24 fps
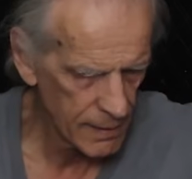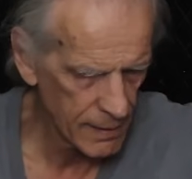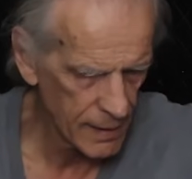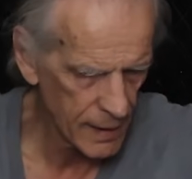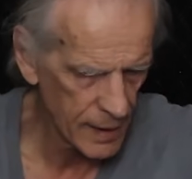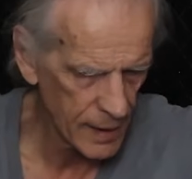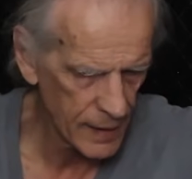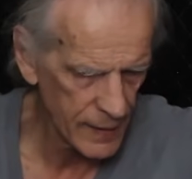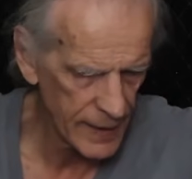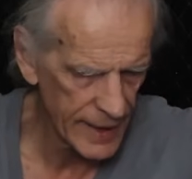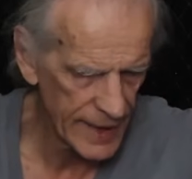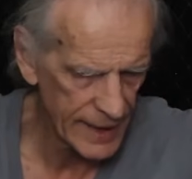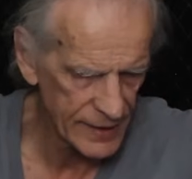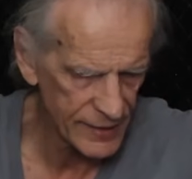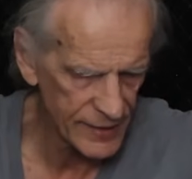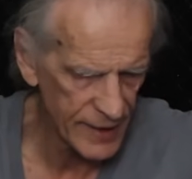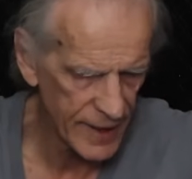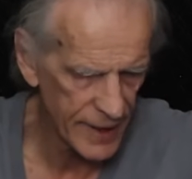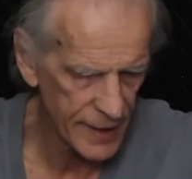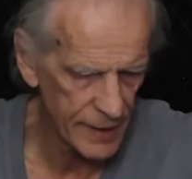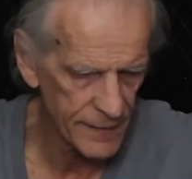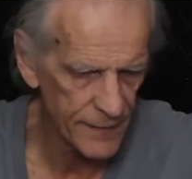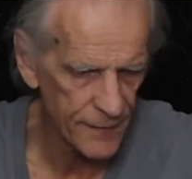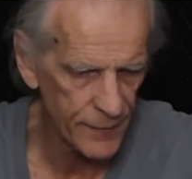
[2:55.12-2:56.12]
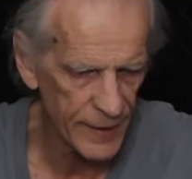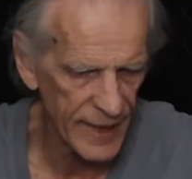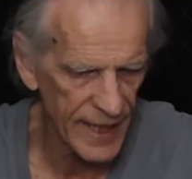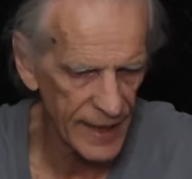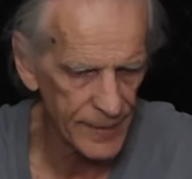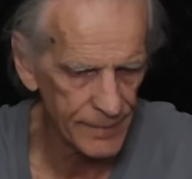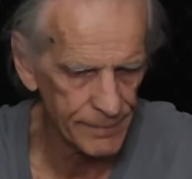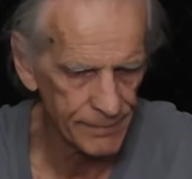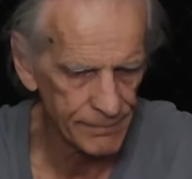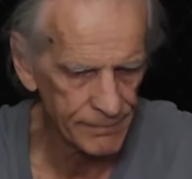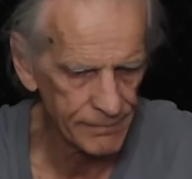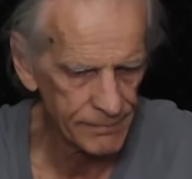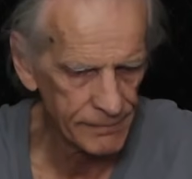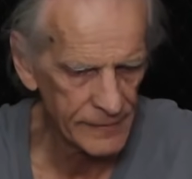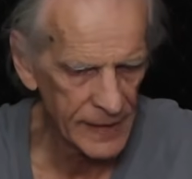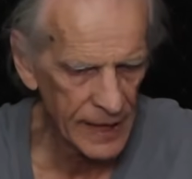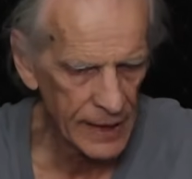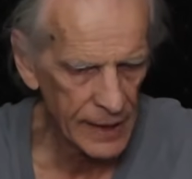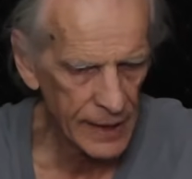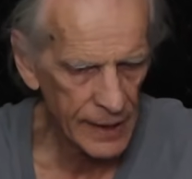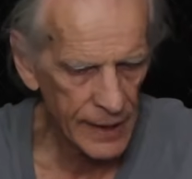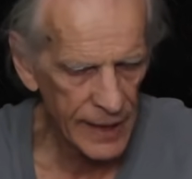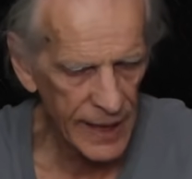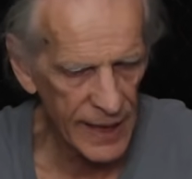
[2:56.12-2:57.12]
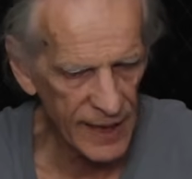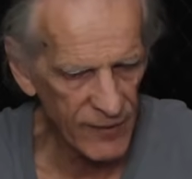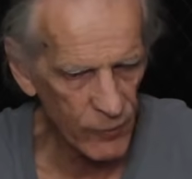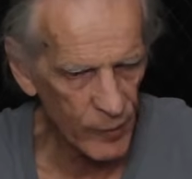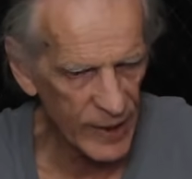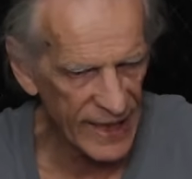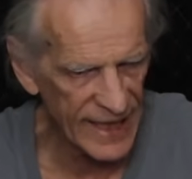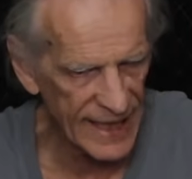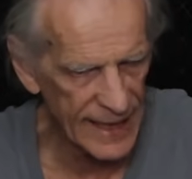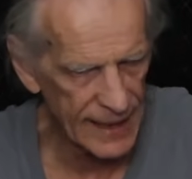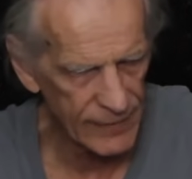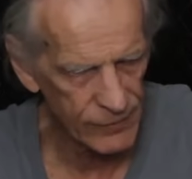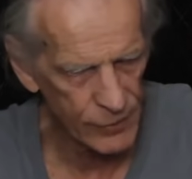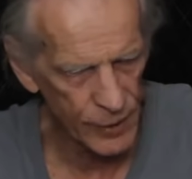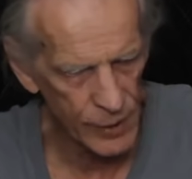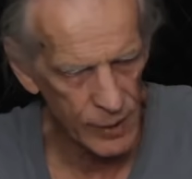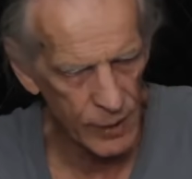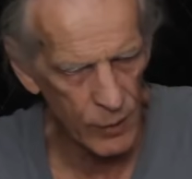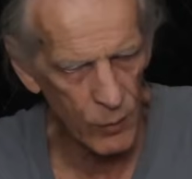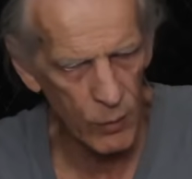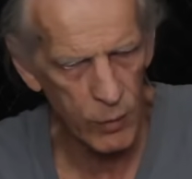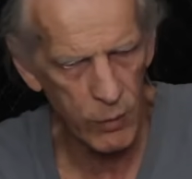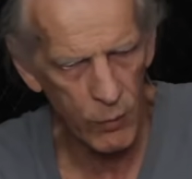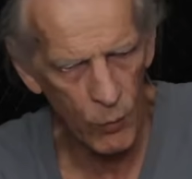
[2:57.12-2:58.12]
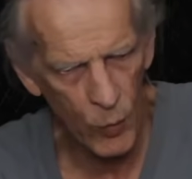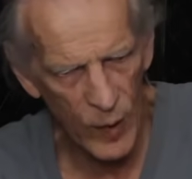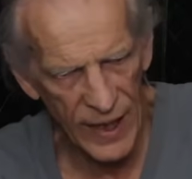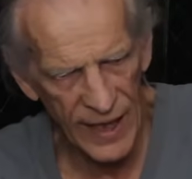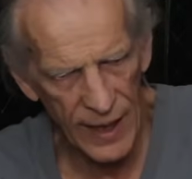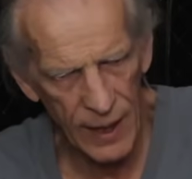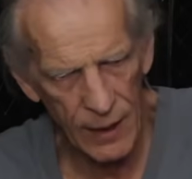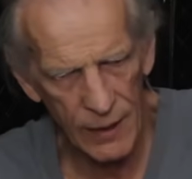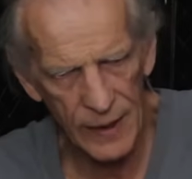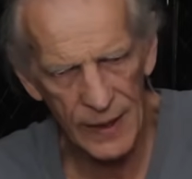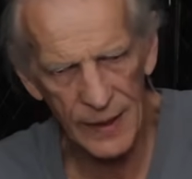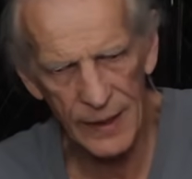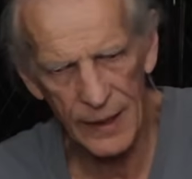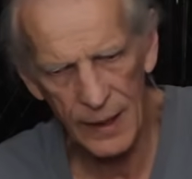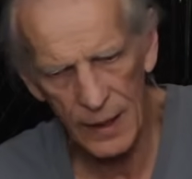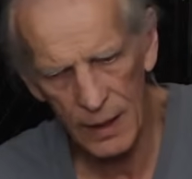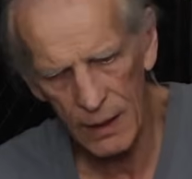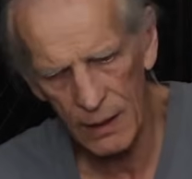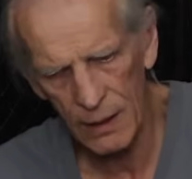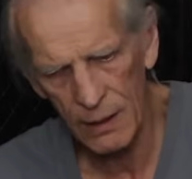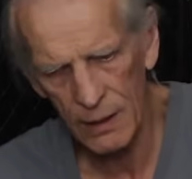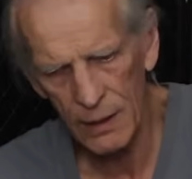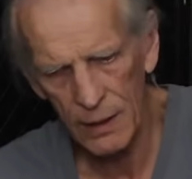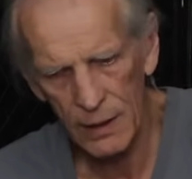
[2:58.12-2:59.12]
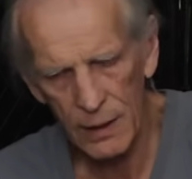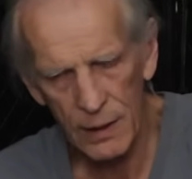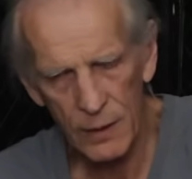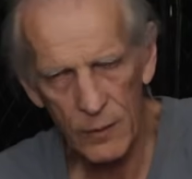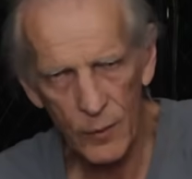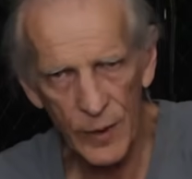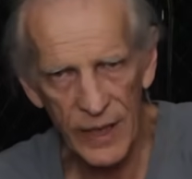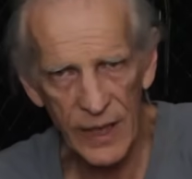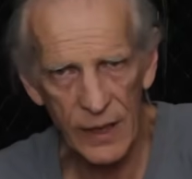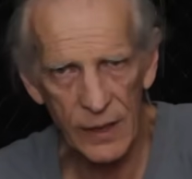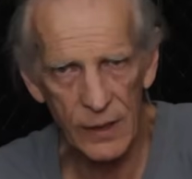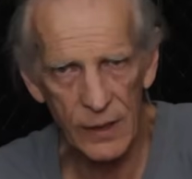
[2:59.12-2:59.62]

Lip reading: on that side of the fret. And if we have little wear in there, we